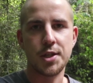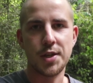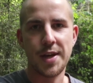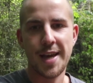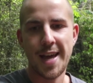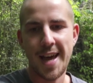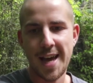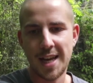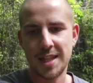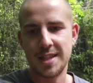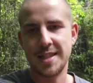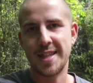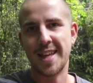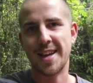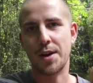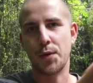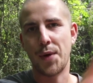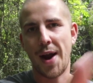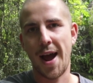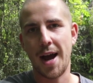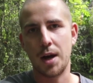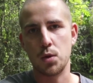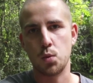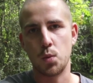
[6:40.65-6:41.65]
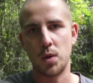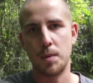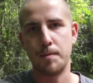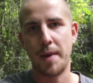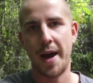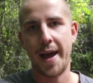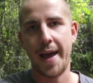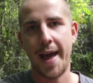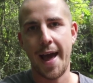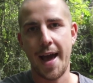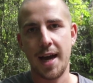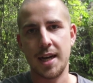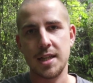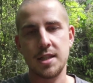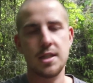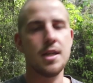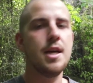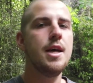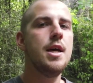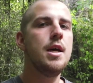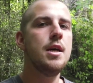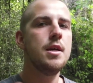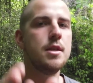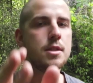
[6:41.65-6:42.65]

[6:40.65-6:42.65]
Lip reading: to hit the ground with my hand.